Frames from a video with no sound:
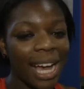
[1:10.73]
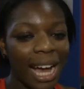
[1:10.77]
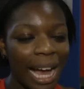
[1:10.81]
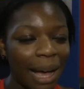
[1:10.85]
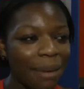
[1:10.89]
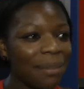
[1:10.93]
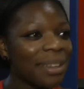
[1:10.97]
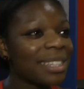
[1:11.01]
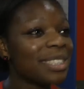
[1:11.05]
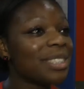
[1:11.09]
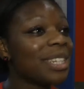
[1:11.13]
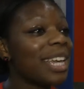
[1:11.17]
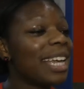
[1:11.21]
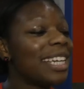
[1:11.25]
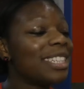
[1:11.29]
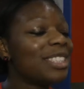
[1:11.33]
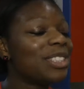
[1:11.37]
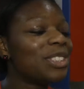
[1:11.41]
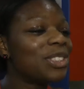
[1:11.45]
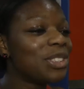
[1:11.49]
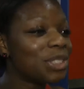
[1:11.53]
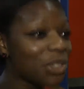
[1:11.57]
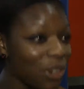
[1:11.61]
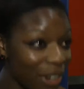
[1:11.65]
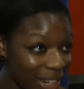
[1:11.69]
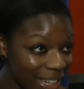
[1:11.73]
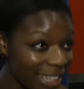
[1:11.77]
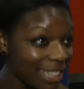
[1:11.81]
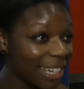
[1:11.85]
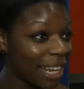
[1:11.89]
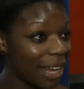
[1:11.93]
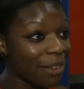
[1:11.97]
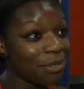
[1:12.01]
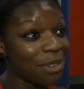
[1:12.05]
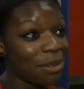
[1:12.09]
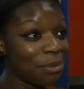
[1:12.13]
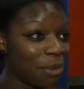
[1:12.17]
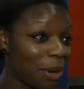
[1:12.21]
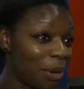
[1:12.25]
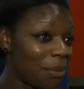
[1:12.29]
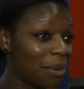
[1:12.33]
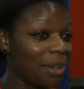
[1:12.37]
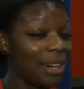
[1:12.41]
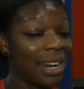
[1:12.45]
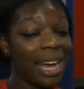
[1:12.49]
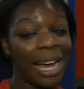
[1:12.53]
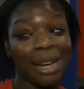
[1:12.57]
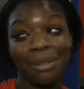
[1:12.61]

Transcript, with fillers: I'm enjoying every moment.